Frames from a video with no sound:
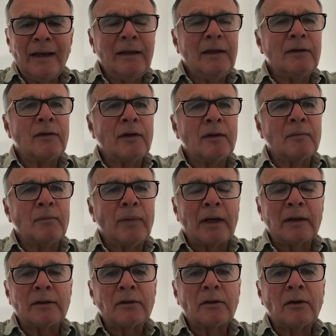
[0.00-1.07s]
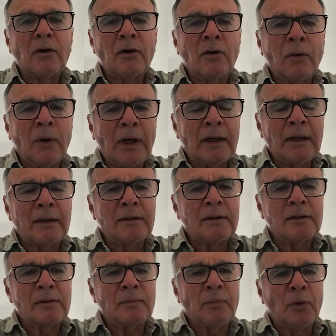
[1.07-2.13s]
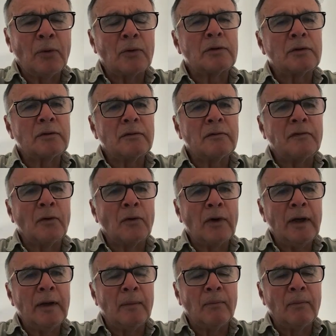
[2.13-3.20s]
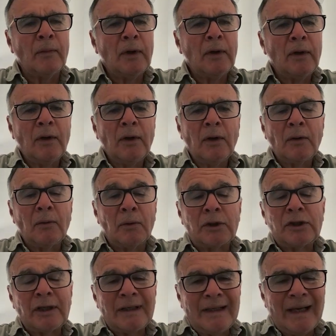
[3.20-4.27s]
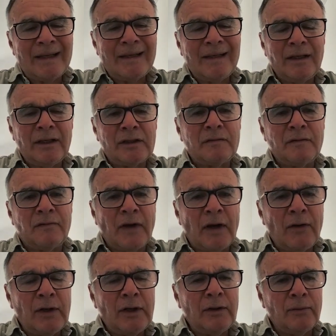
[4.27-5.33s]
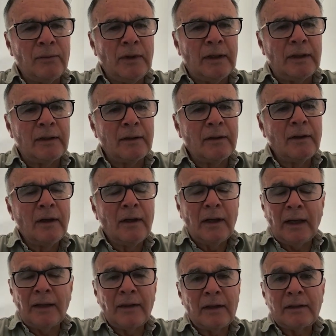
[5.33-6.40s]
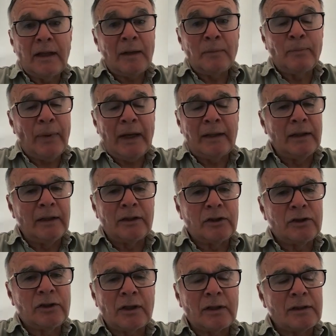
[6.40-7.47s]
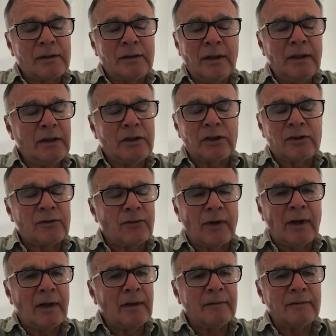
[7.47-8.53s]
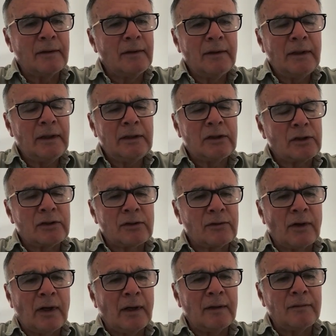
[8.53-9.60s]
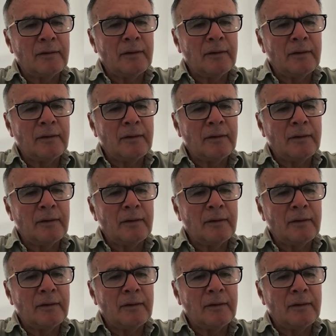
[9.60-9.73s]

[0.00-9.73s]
anything but quiet support for him, which again is very unique. And that package, he just thrived. He just thrived.